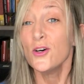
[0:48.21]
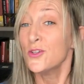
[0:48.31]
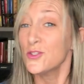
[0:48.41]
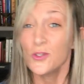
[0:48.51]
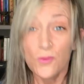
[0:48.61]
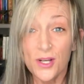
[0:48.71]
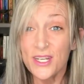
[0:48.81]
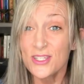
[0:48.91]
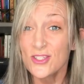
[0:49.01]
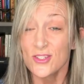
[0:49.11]
So we're
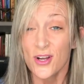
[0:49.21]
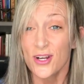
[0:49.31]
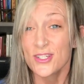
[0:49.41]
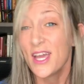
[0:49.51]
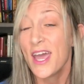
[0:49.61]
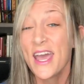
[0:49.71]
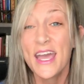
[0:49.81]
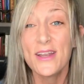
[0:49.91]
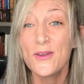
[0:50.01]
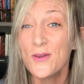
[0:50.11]
gonna start
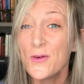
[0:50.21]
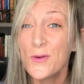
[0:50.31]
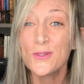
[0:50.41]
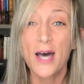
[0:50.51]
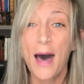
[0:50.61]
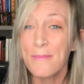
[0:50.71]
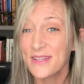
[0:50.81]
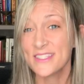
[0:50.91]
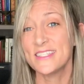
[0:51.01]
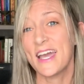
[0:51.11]
a new
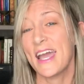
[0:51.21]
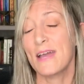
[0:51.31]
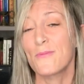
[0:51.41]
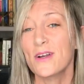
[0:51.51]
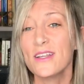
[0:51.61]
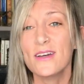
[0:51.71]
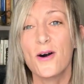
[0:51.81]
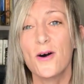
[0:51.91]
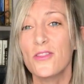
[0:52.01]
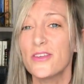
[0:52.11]
topic today and we're gonna
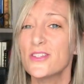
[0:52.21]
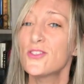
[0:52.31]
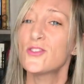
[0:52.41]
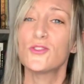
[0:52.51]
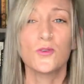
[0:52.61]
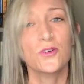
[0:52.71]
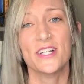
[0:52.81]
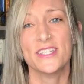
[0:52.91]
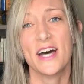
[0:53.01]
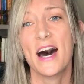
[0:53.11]
call this
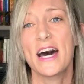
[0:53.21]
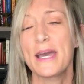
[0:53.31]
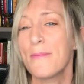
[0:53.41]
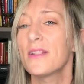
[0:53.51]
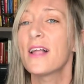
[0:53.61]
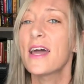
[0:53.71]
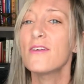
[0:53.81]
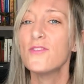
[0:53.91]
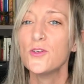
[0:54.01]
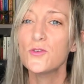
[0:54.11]
story time. A lot
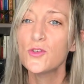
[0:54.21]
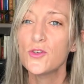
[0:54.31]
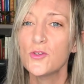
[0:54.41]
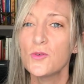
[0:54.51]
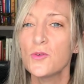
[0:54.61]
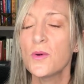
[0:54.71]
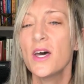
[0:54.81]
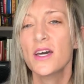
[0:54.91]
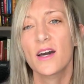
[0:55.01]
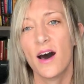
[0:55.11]
of YouTube
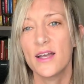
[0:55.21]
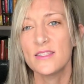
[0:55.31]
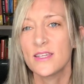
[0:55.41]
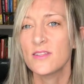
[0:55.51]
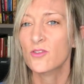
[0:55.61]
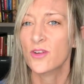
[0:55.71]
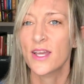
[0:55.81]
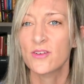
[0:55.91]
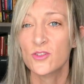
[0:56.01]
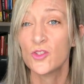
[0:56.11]
content
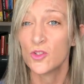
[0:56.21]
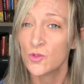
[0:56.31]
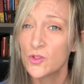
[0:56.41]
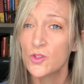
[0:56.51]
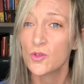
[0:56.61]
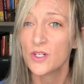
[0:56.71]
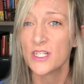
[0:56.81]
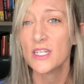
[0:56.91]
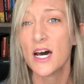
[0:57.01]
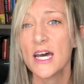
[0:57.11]
creators do story
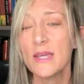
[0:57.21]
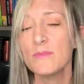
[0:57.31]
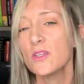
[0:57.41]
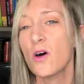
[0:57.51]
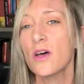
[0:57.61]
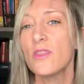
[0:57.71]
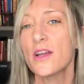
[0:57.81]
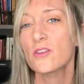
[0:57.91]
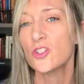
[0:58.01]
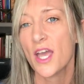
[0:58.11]
times on
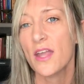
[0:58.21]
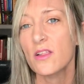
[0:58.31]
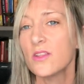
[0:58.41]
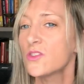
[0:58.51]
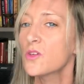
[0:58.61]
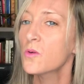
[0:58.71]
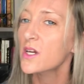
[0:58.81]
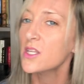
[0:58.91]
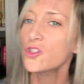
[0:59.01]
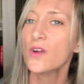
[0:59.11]
their channel and so we're
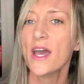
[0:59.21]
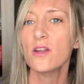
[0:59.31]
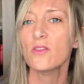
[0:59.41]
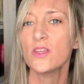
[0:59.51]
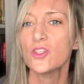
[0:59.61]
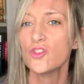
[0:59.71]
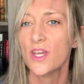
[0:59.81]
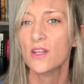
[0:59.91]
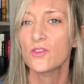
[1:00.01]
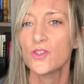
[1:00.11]
gonna try it on this
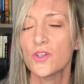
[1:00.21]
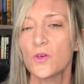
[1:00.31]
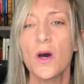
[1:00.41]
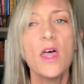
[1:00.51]
channel too.